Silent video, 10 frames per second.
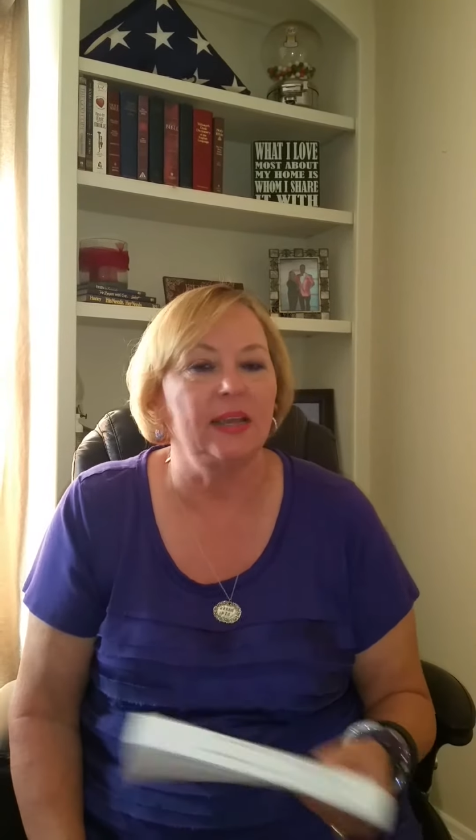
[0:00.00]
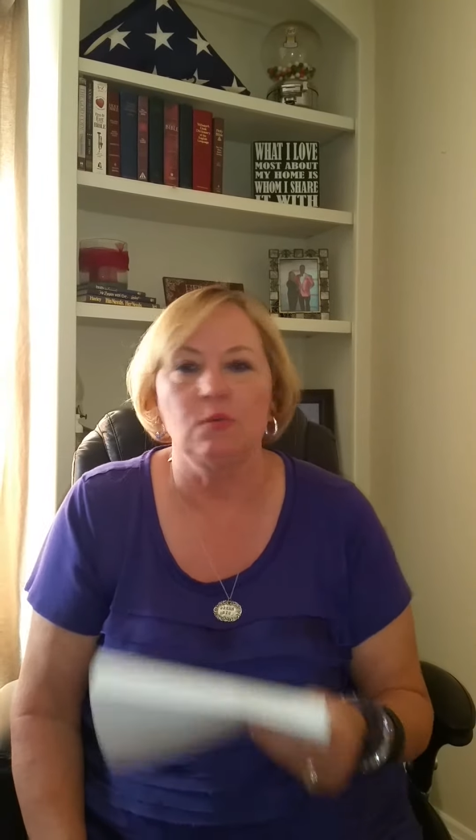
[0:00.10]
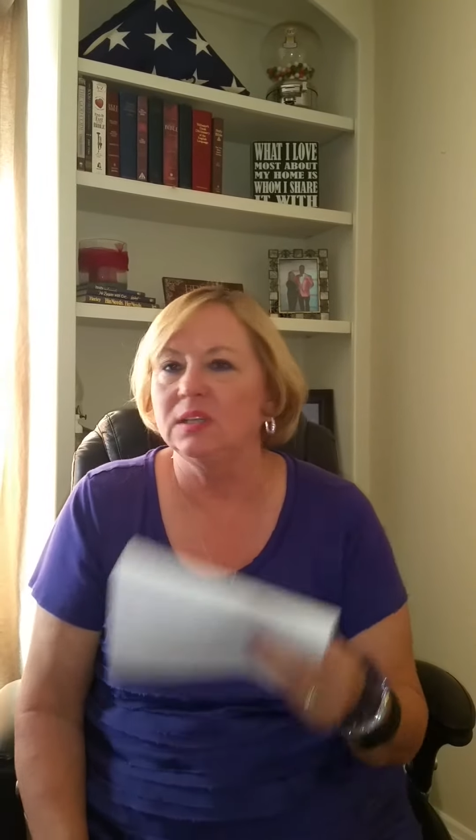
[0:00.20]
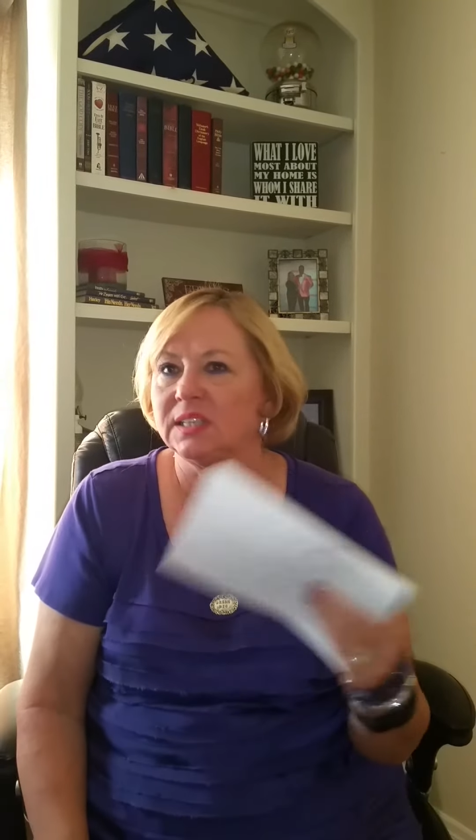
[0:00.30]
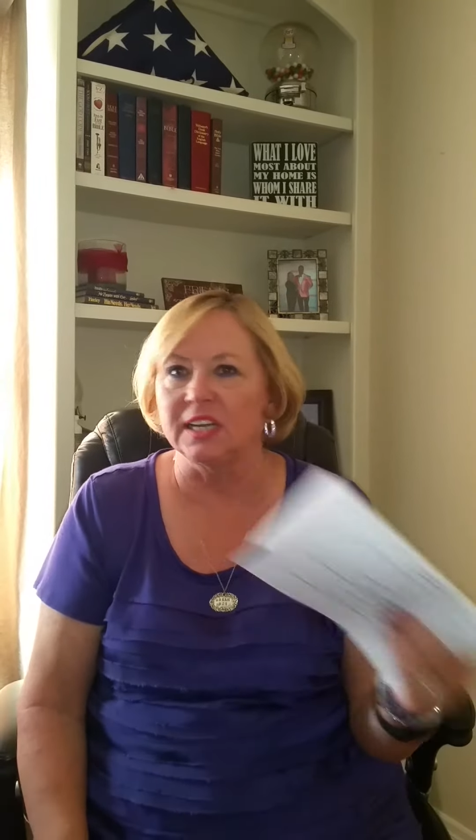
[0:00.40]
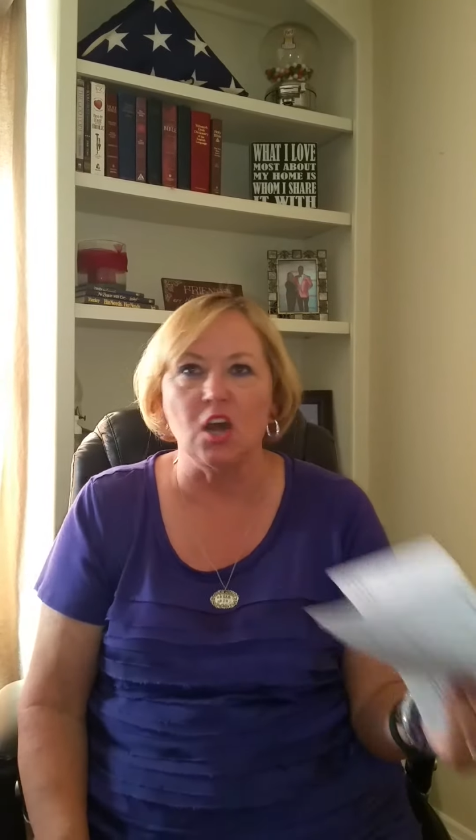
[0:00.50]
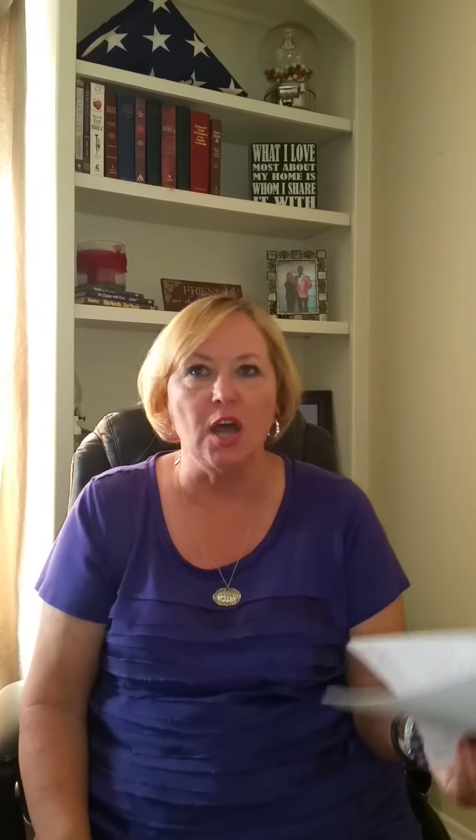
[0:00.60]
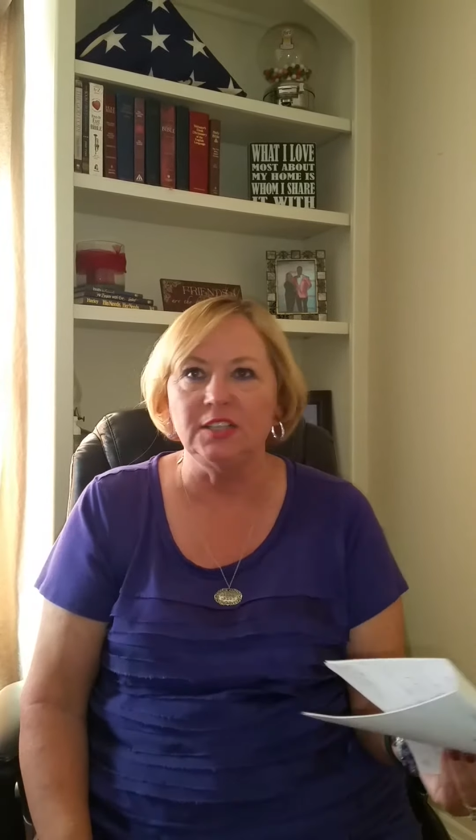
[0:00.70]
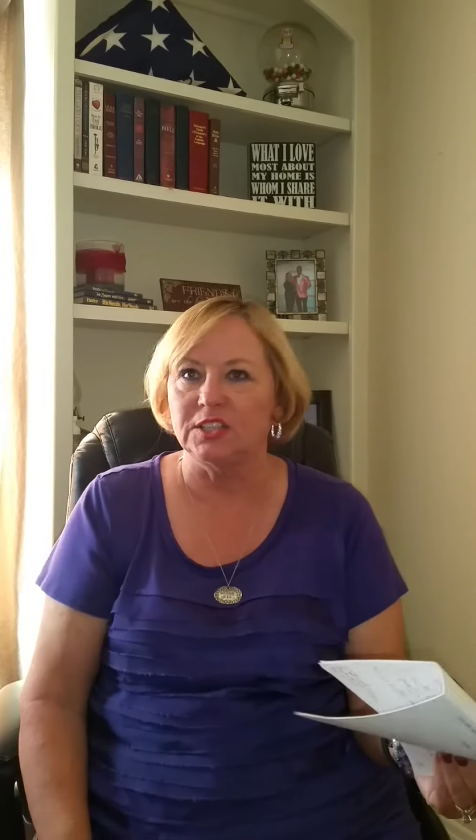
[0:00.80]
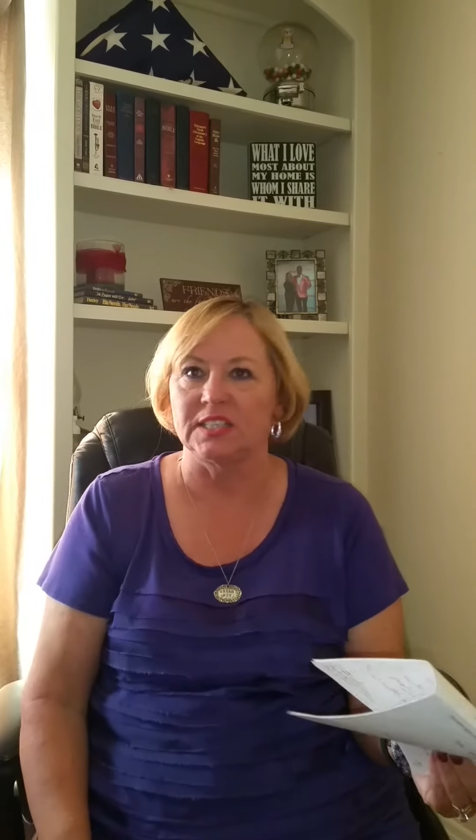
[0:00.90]
It wasn't a
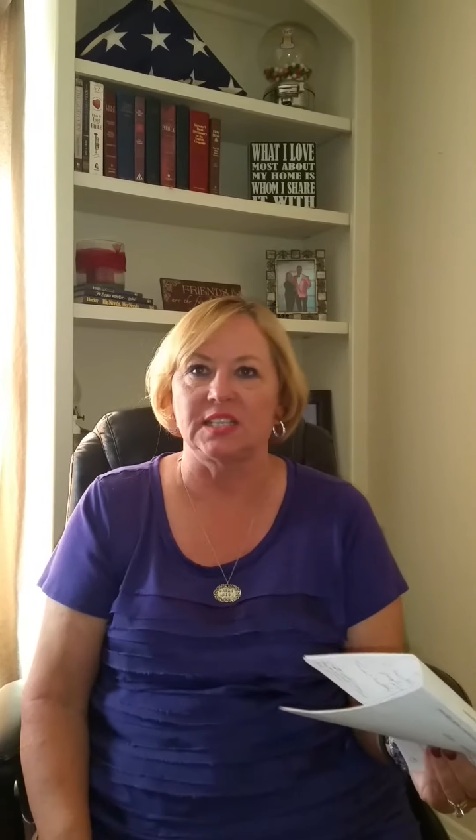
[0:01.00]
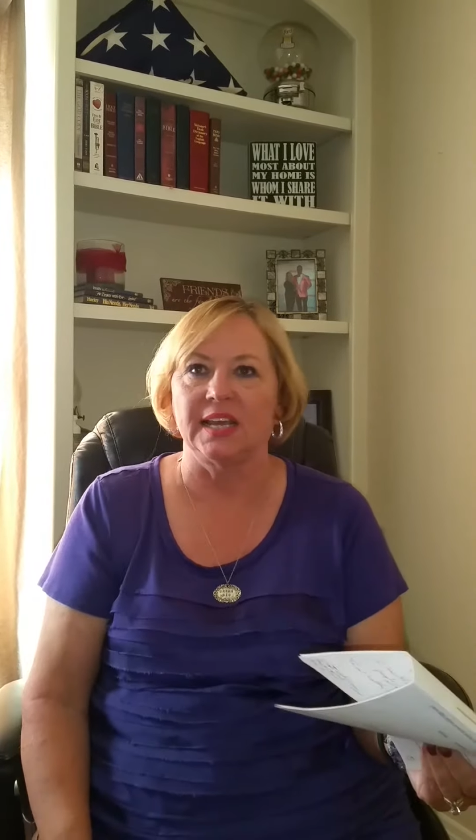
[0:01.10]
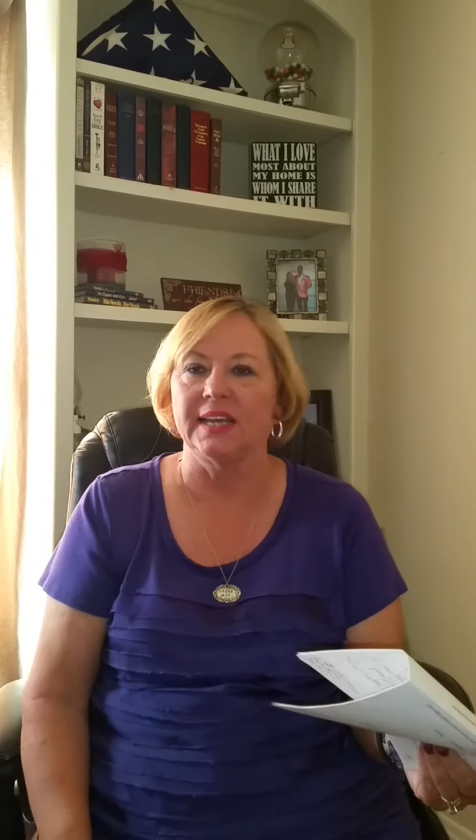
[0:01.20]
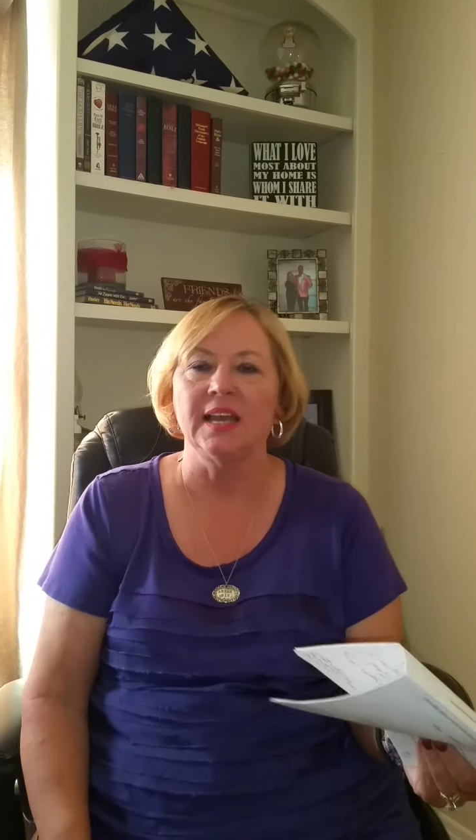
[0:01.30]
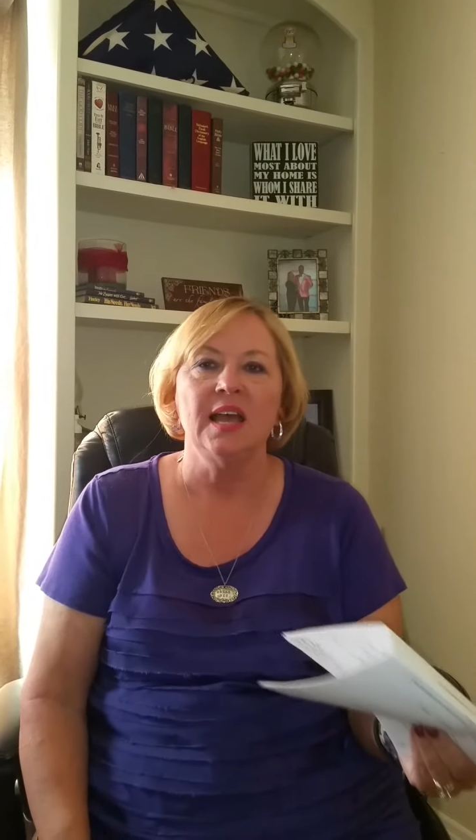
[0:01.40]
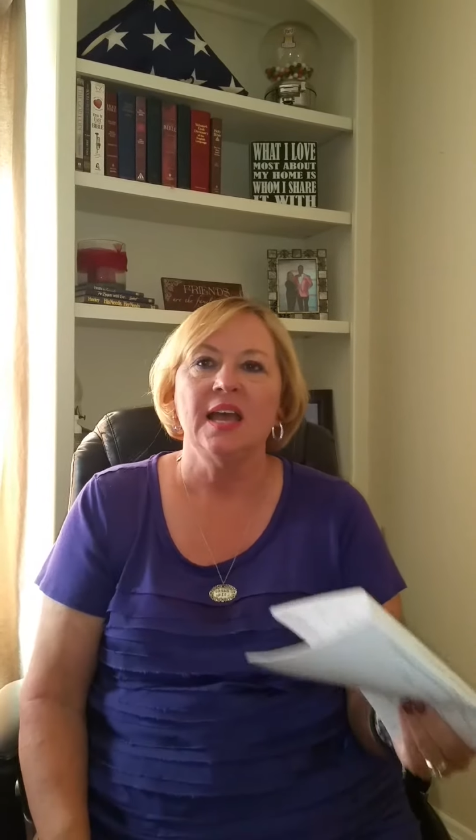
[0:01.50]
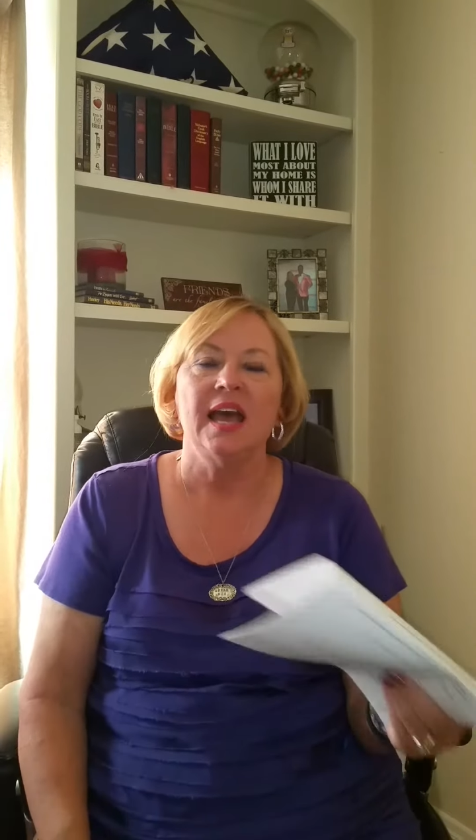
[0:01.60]
conscious thing.